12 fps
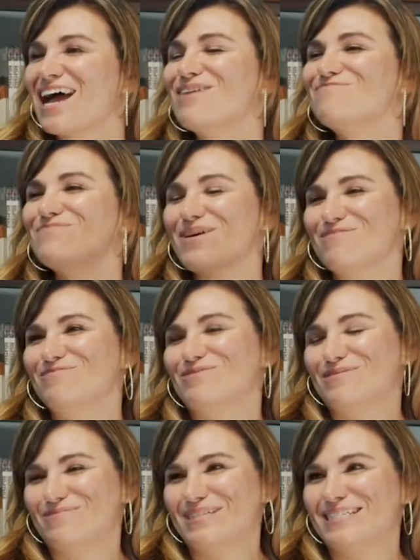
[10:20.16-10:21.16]
I'm bummed
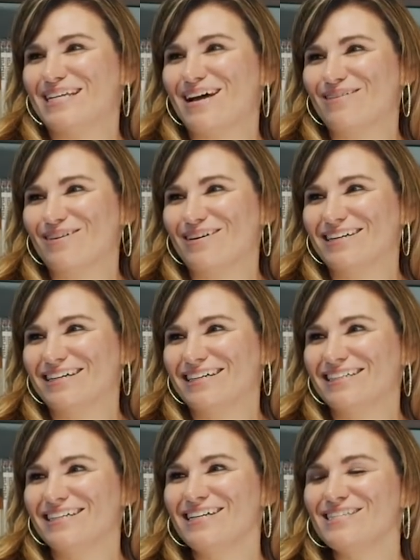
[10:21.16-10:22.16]
we missed out on
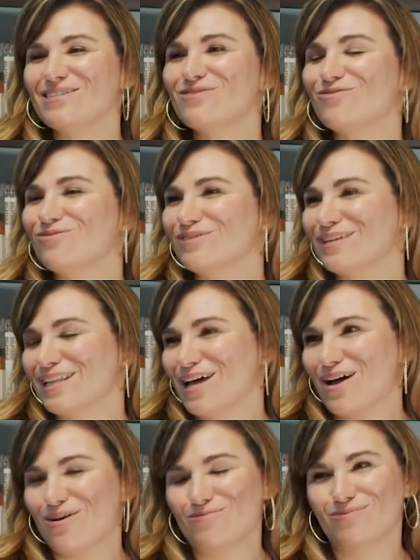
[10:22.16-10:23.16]
it. It's a cool
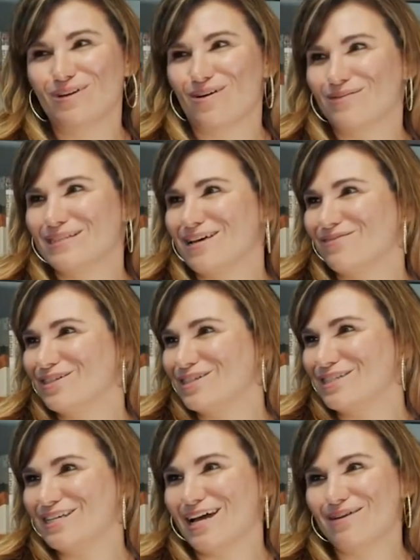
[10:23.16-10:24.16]
club. We always have a
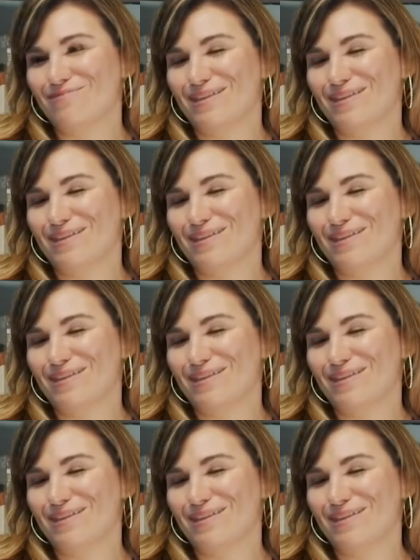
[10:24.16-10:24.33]
good time there.